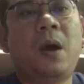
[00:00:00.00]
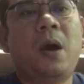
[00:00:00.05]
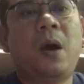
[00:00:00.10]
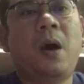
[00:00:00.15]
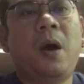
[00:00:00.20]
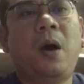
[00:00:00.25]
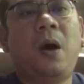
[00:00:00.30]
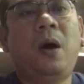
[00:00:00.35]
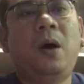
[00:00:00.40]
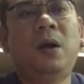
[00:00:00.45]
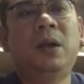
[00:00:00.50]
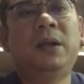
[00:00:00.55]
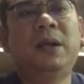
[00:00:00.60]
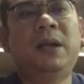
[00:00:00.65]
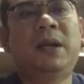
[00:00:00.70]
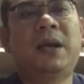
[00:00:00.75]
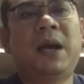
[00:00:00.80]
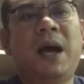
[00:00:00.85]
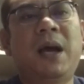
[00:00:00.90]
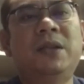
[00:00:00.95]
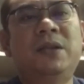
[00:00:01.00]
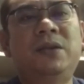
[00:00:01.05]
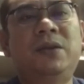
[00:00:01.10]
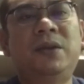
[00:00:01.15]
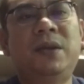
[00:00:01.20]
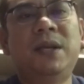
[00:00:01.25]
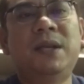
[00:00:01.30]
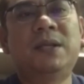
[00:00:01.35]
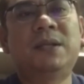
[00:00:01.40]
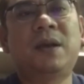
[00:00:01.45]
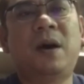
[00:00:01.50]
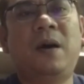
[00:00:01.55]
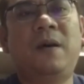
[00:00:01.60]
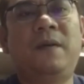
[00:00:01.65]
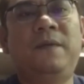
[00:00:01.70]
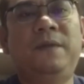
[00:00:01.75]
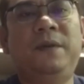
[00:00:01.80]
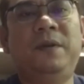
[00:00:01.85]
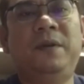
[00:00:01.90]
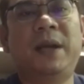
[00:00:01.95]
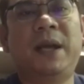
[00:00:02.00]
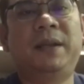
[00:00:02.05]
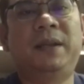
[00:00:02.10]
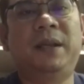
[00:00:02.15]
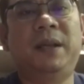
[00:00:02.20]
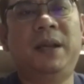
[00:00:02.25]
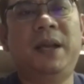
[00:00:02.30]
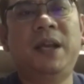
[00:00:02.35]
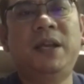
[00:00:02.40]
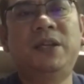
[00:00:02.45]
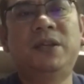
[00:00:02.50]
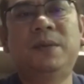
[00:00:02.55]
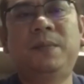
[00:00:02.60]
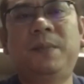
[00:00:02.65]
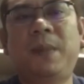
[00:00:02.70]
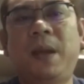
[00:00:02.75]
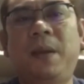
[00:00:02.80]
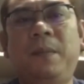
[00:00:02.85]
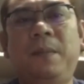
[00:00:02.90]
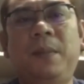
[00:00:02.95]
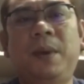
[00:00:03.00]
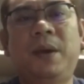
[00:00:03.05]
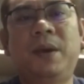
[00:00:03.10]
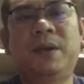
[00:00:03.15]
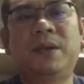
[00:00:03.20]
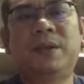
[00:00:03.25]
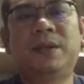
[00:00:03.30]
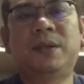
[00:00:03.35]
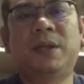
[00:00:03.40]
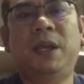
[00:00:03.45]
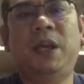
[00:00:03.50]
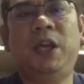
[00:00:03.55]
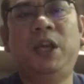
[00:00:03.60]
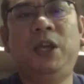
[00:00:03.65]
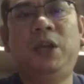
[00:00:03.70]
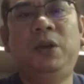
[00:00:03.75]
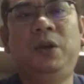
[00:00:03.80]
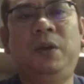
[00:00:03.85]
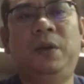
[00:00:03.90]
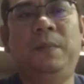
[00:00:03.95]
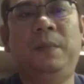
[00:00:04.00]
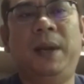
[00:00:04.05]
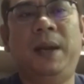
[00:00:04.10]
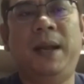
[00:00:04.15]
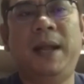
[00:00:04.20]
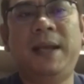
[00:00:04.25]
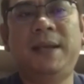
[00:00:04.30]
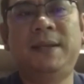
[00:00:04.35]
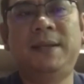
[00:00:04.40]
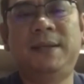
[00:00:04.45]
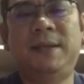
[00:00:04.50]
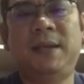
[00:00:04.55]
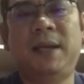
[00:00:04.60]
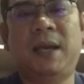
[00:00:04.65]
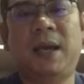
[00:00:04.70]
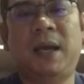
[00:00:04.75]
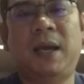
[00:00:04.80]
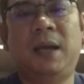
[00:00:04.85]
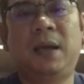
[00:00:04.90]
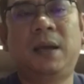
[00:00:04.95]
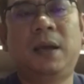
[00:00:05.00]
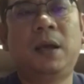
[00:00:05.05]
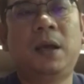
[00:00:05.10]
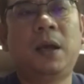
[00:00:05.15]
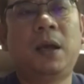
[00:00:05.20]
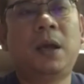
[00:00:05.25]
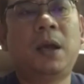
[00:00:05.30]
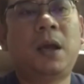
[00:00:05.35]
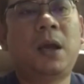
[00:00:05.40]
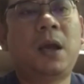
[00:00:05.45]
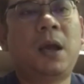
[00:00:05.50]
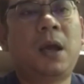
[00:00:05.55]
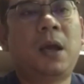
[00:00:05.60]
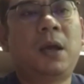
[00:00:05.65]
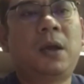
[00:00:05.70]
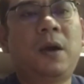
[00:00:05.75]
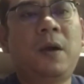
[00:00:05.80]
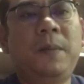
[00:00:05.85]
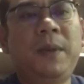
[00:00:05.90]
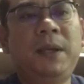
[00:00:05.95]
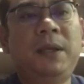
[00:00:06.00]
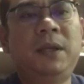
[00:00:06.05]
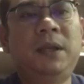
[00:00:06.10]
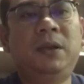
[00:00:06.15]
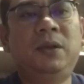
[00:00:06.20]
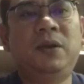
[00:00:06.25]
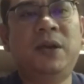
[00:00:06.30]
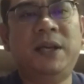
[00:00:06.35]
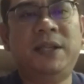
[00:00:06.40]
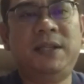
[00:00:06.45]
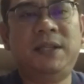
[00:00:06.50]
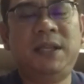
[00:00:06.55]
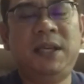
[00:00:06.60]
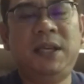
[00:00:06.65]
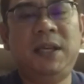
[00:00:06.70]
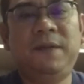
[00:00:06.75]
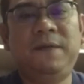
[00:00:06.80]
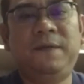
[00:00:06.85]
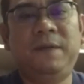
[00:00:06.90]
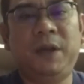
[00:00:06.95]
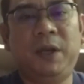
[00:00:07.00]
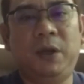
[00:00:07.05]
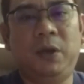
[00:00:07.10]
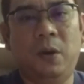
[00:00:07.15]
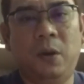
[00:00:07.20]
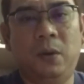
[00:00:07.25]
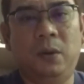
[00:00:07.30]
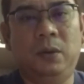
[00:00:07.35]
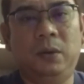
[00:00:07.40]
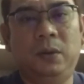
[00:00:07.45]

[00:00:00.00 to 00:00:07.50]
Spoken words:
All the countries of United Nations members, include Malaysia, committed to achieve the goal.